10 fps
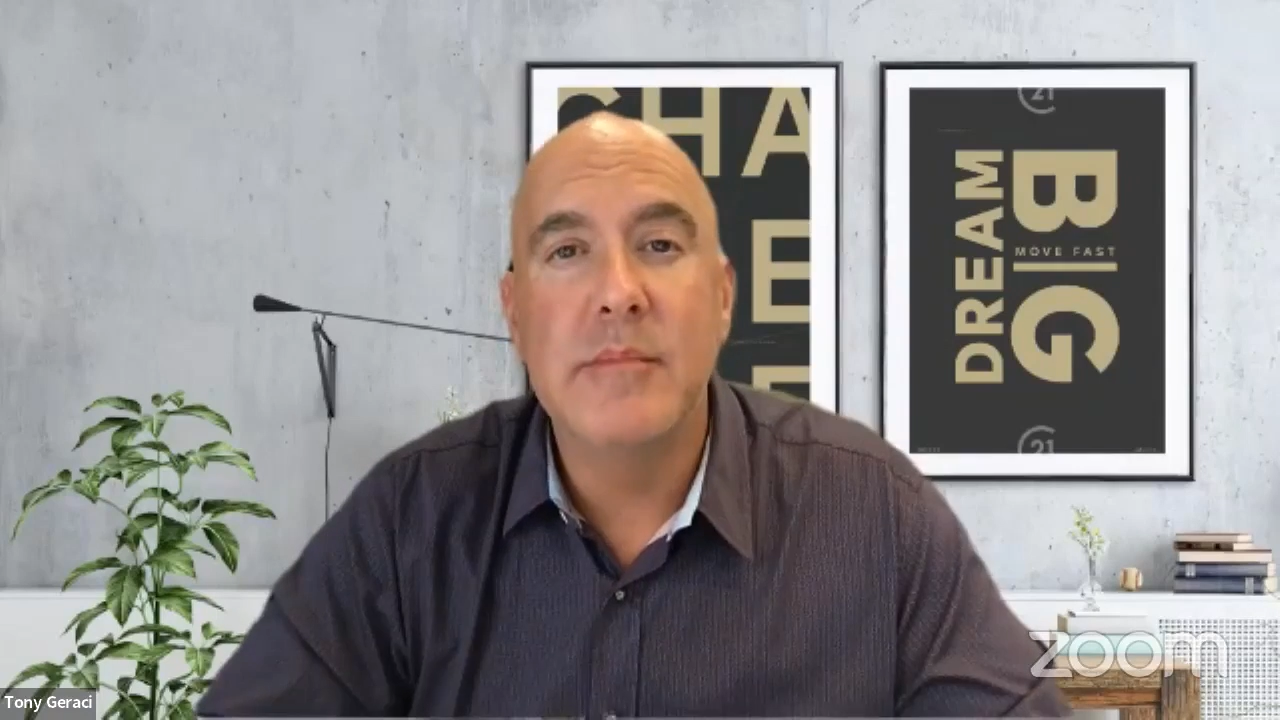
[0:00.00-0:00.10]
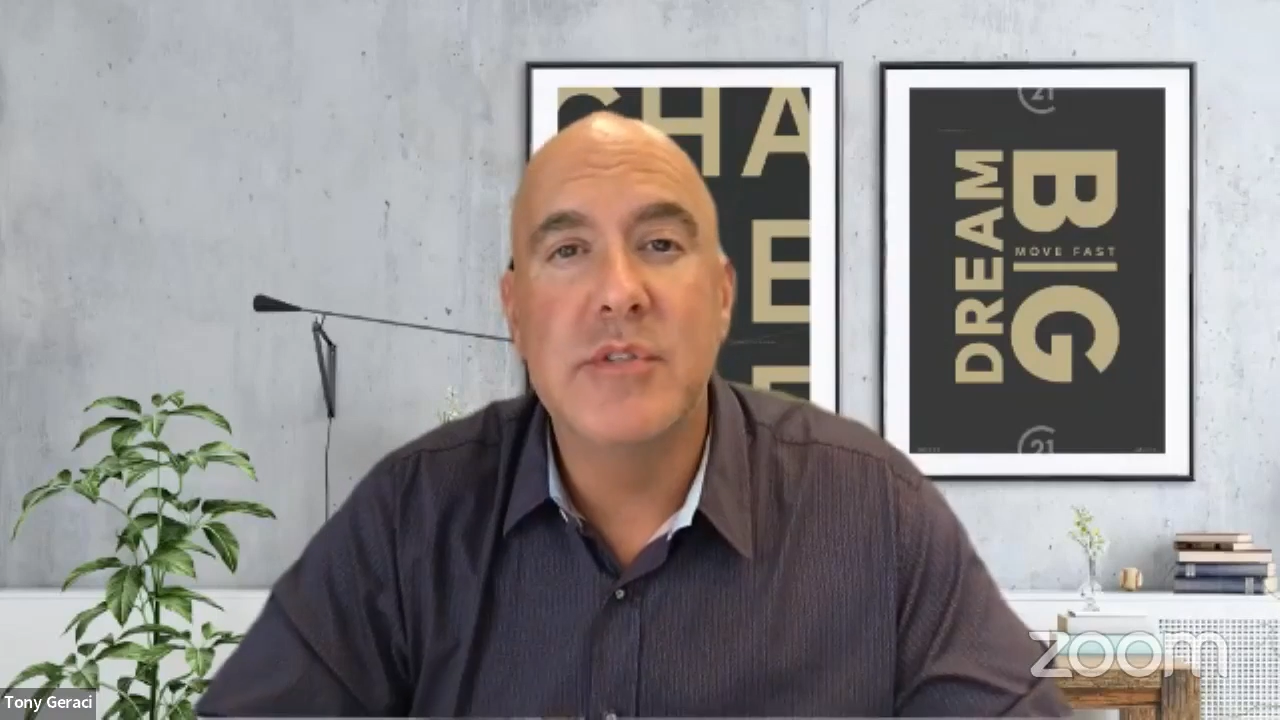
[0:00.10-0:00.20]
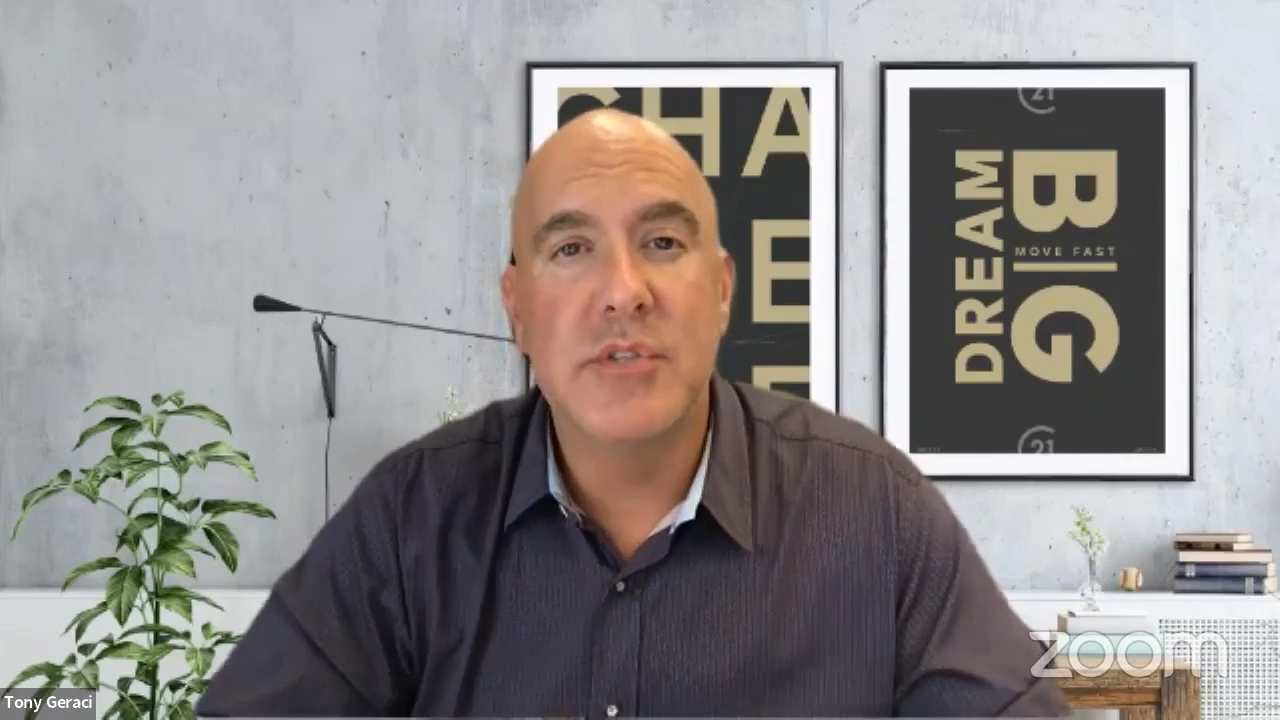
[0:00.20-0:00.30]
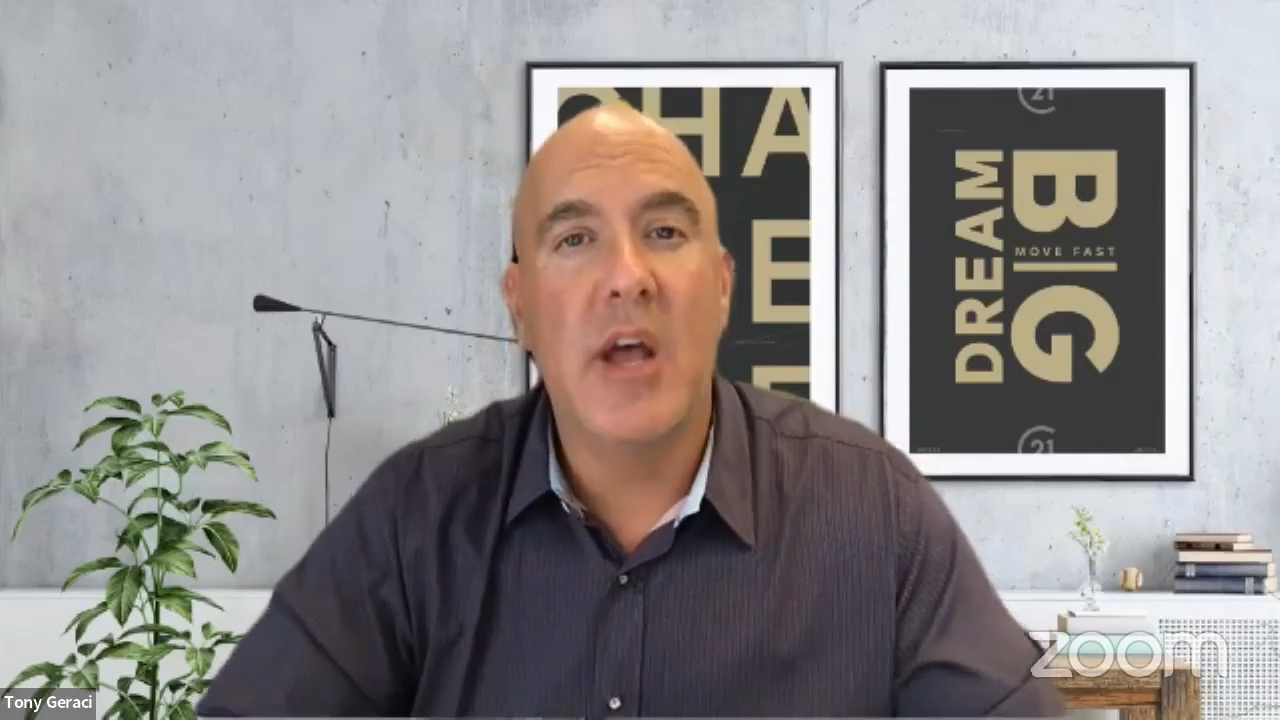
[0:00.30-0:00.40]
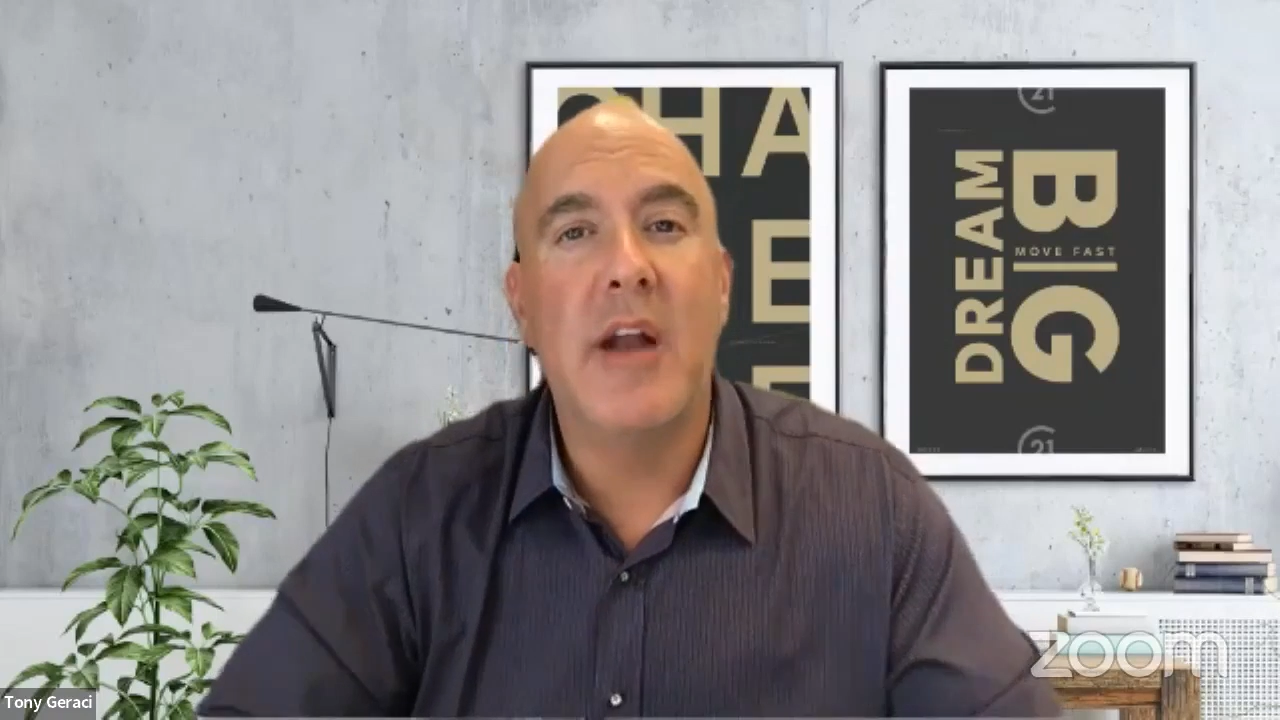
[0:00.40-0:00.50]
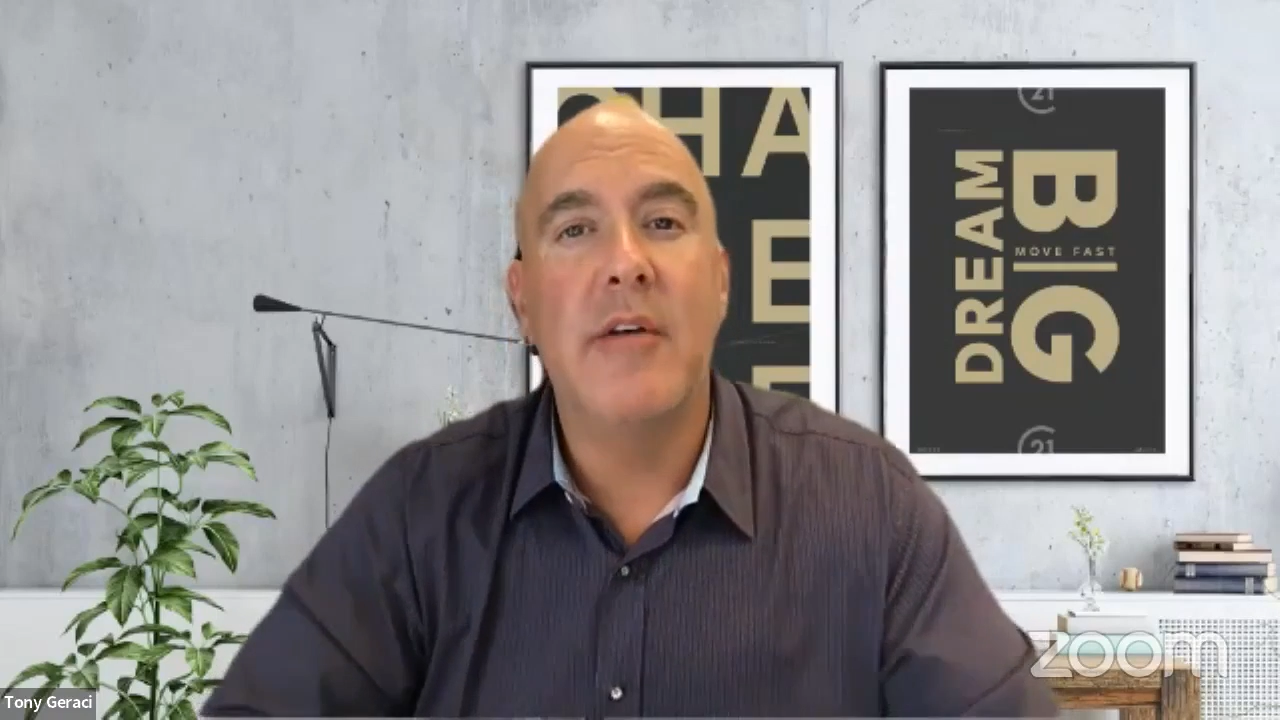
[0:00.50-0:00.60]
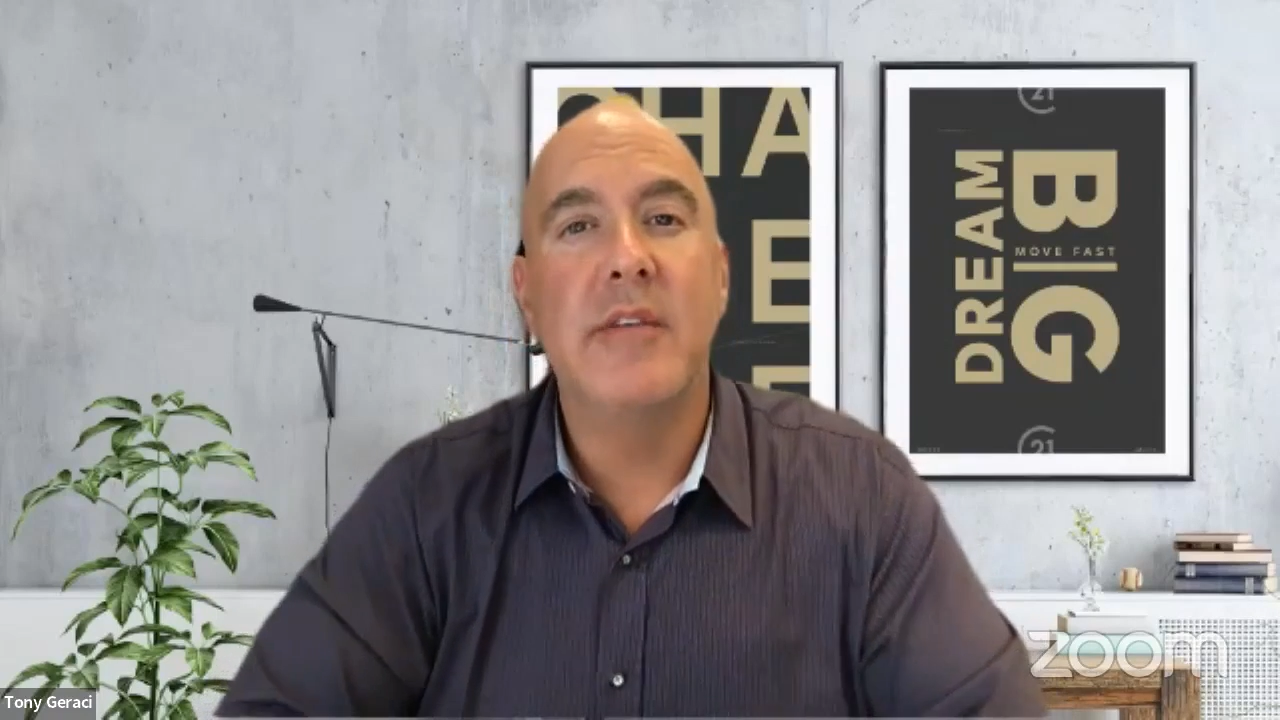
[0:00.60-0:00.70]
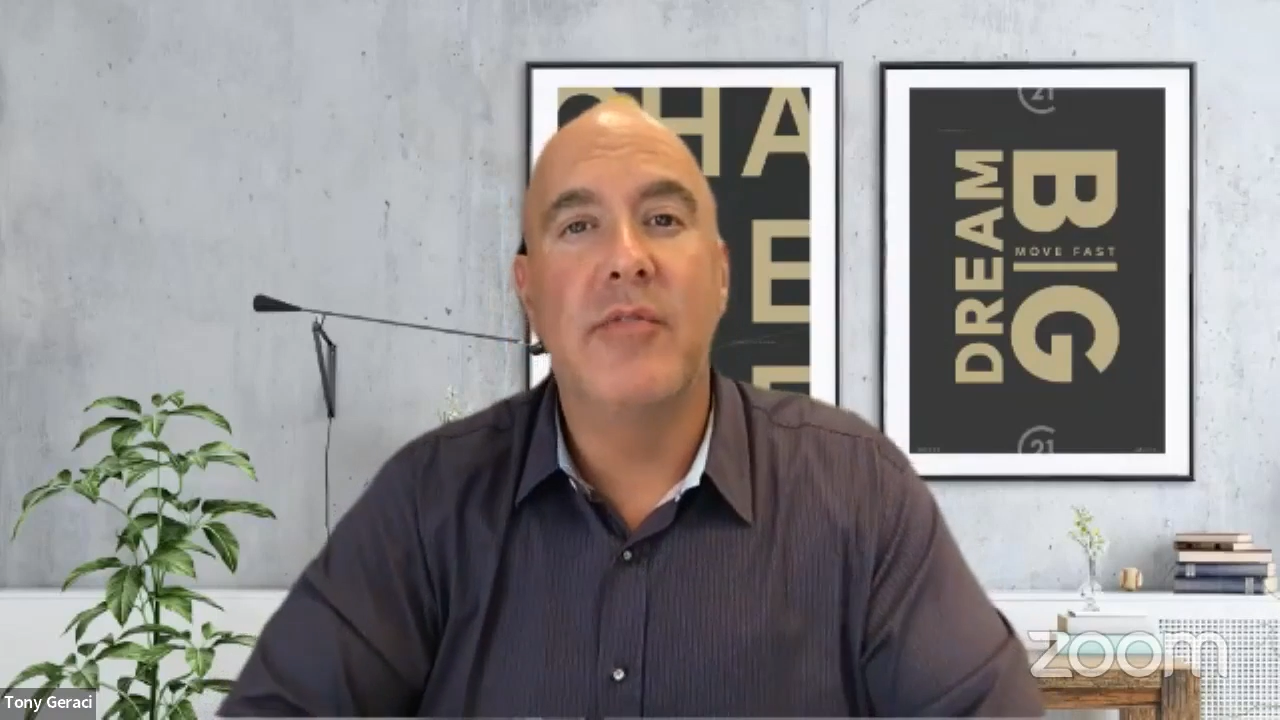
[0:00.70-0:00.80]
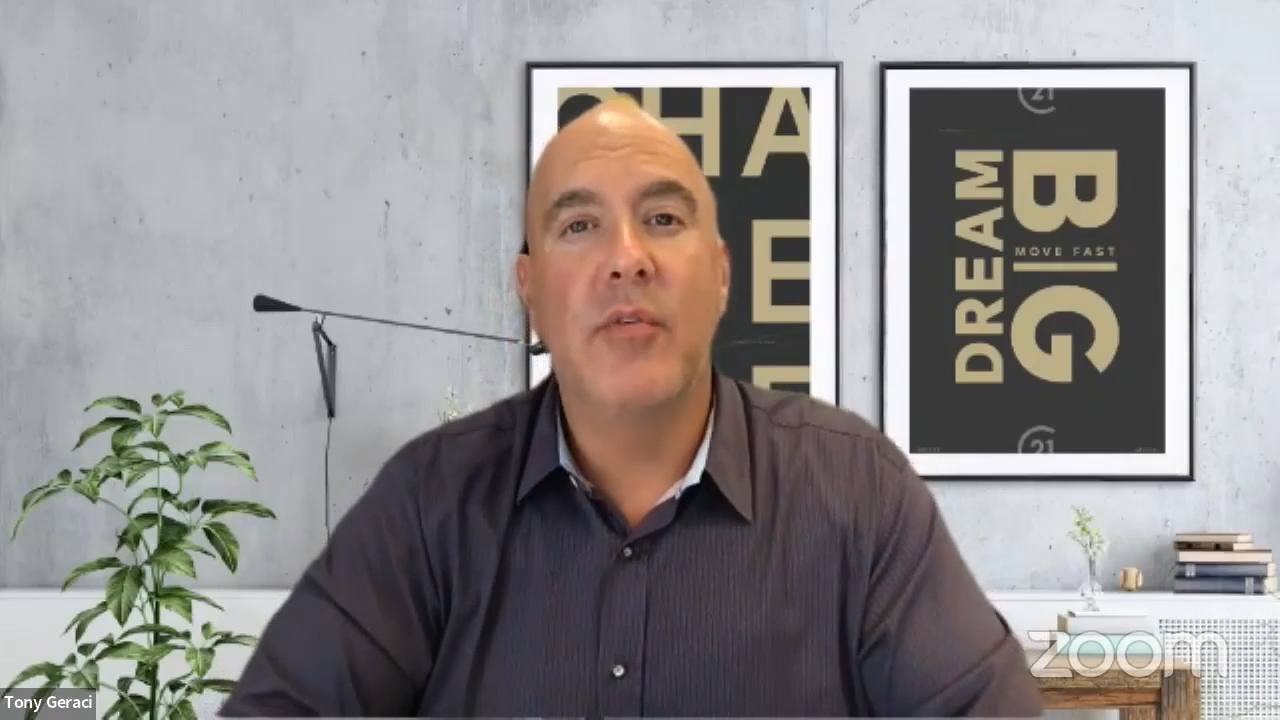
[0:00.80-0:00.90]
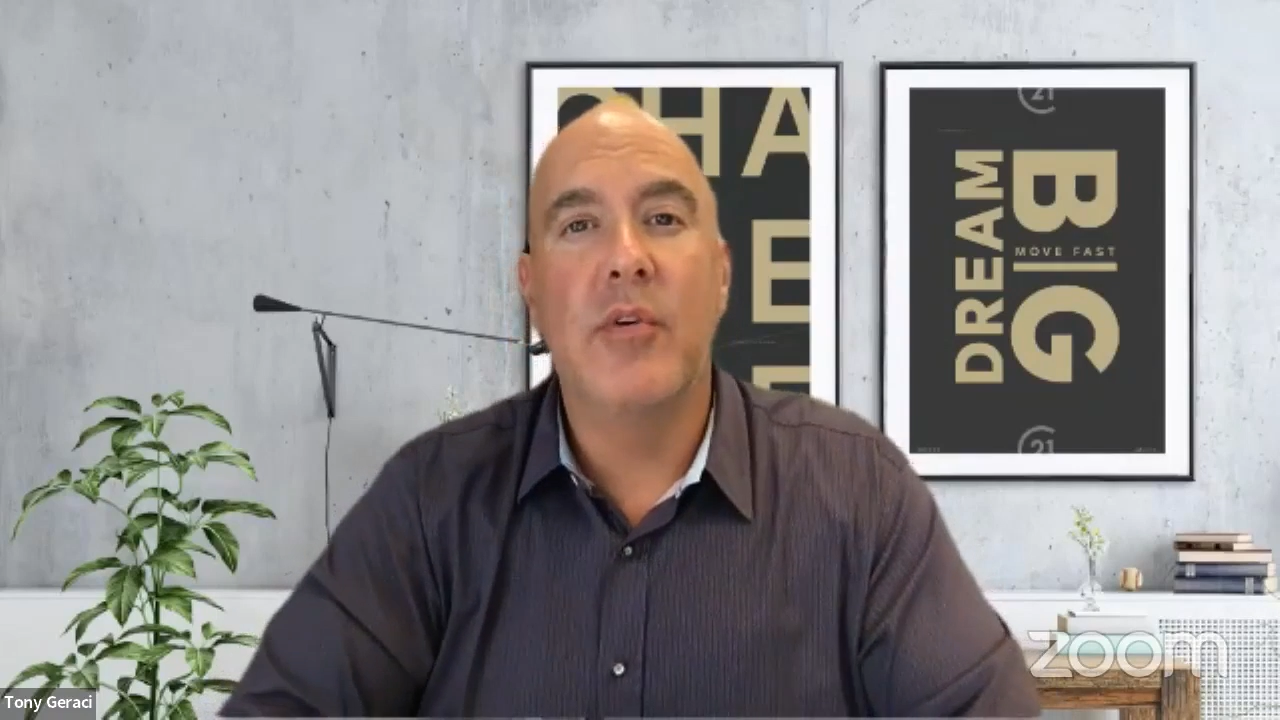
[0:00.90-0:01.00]
sorry
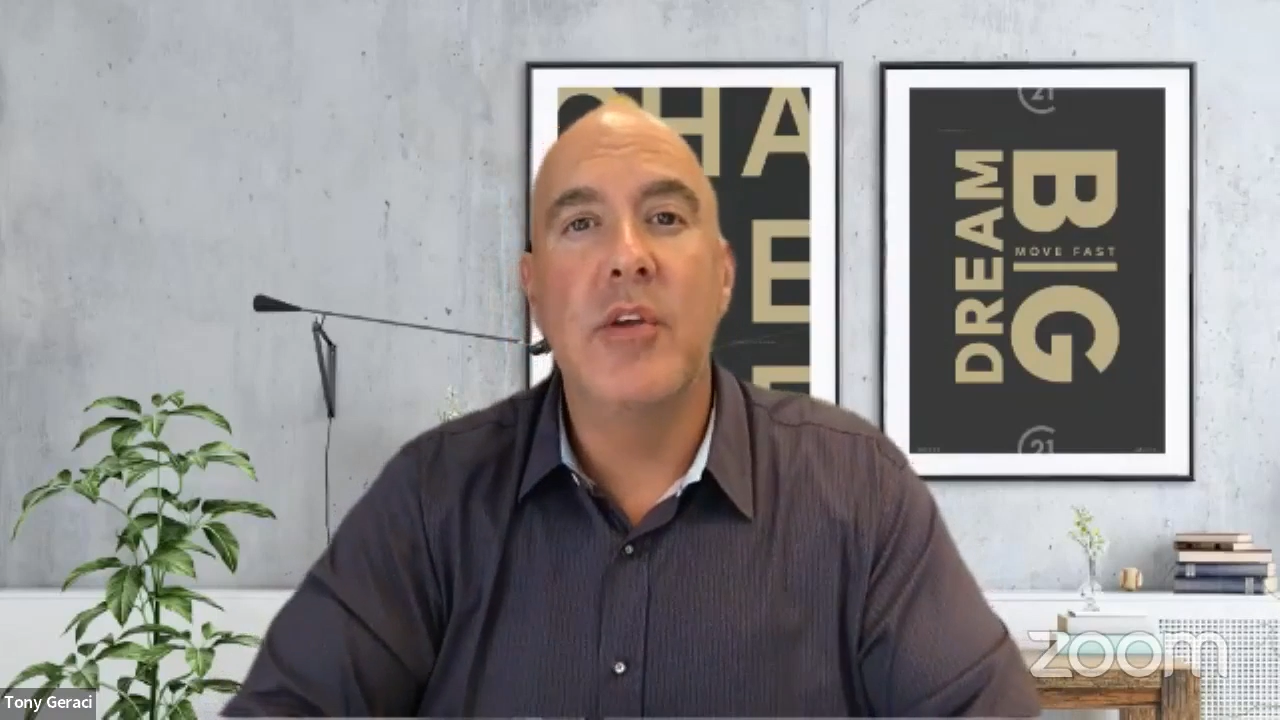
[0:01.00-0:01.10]
for